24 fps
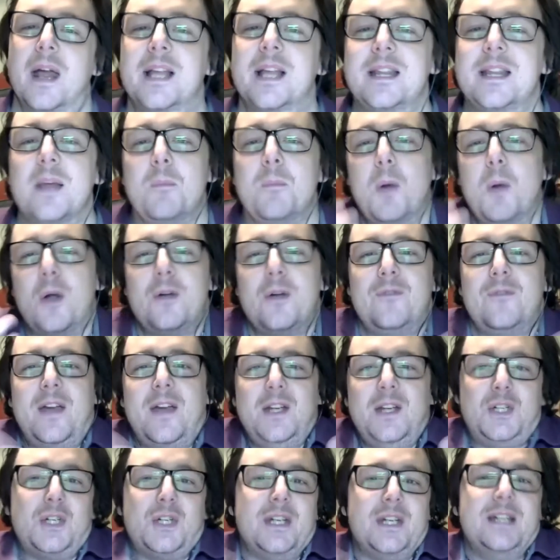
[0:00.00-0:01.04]
like, their
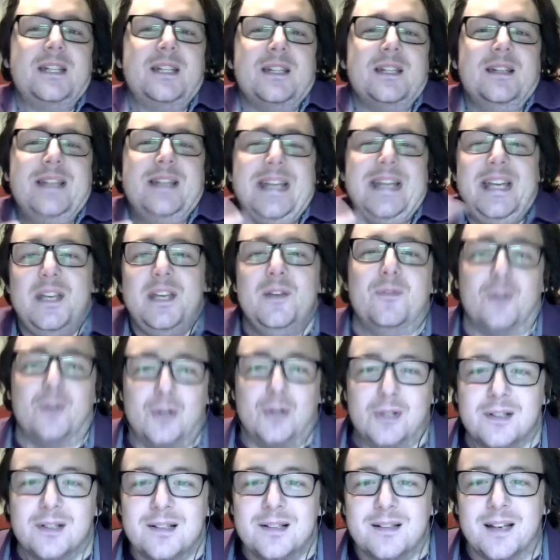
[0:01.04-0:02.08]
motivation sense. isn't
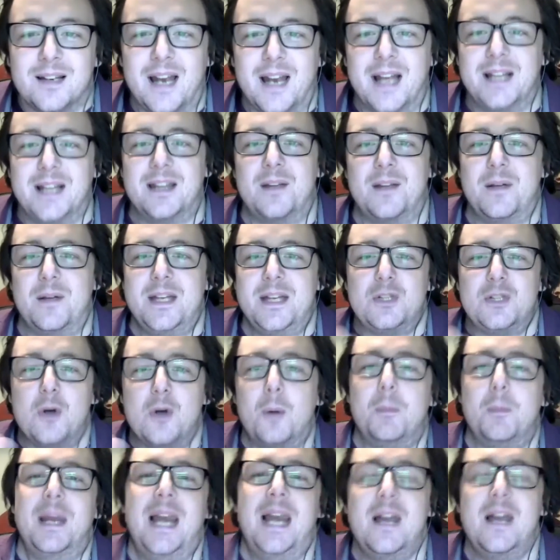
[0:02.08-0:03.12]
evil. Like, it's
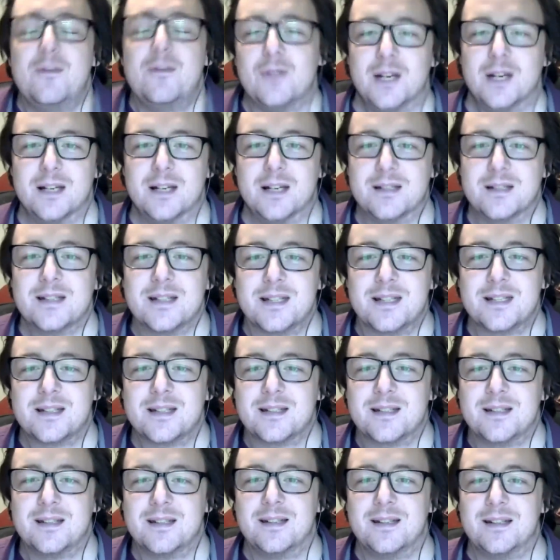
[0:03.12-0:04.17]
not
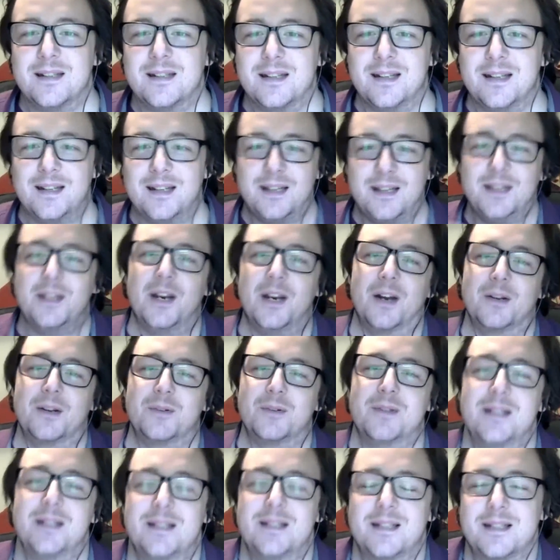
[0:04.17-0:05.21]
malevolence. You know,
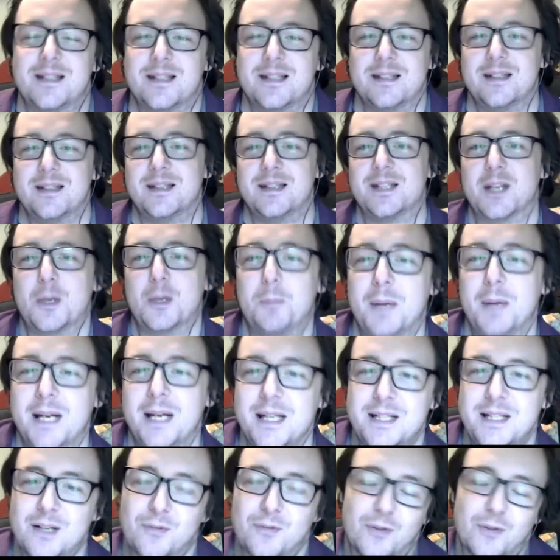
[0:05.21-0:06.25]
it's it's a
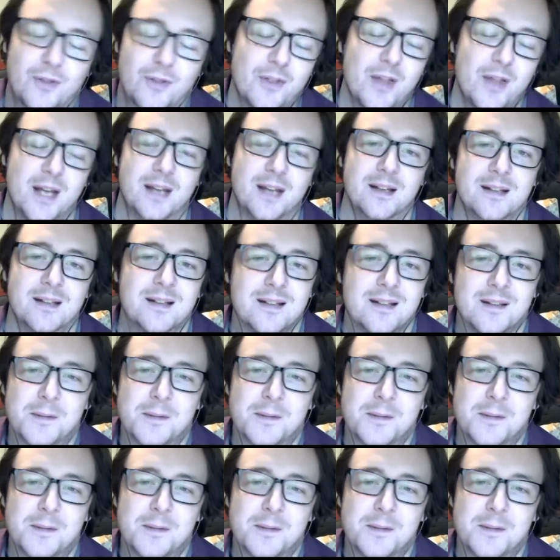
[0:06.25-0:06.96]
completely different thing.